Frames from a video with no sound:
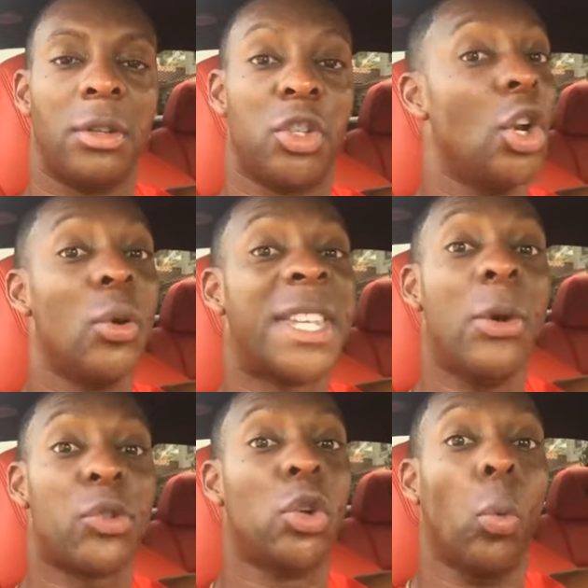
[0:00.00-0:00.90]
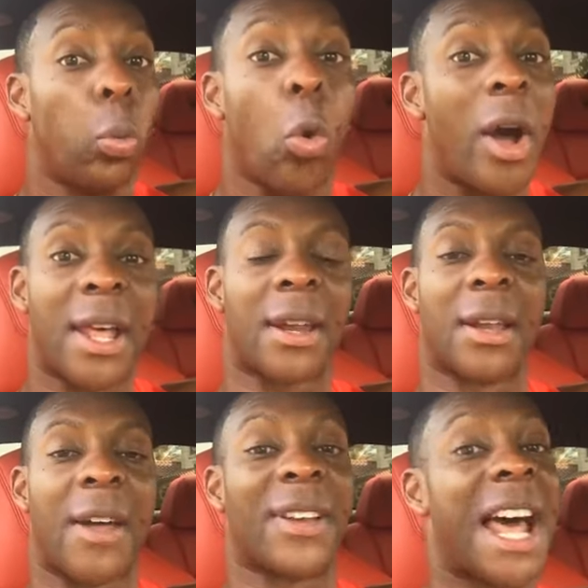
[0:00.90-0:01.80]
You don't get what you want out of
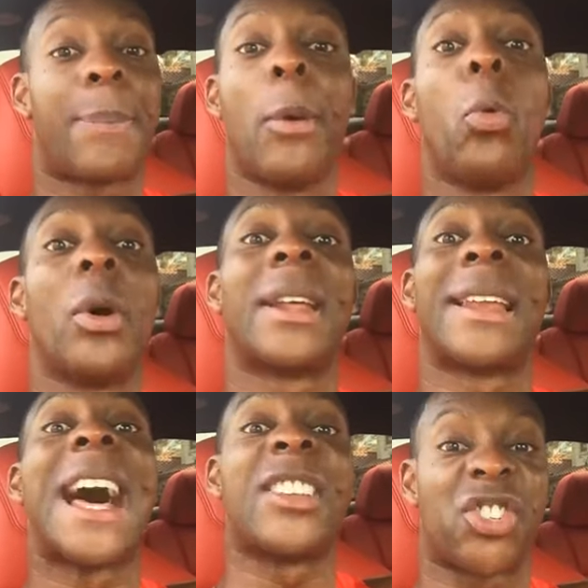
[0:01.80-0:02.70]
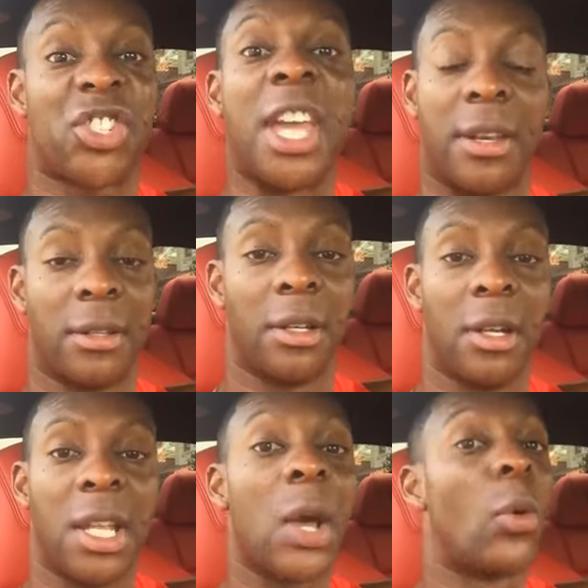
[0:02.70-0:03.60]
life. A lot of people want a lot of shit.
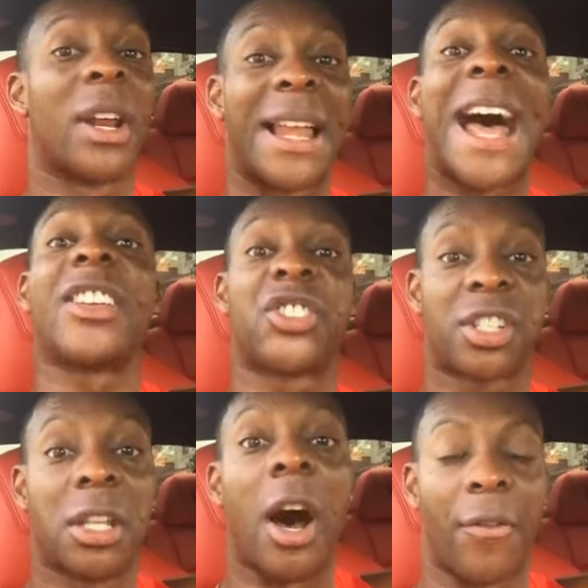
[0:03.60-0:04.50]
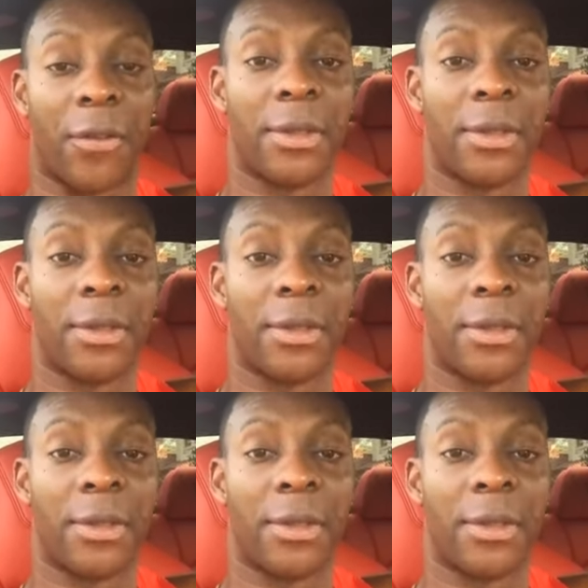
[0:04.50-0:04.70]
They want a lot of stuff.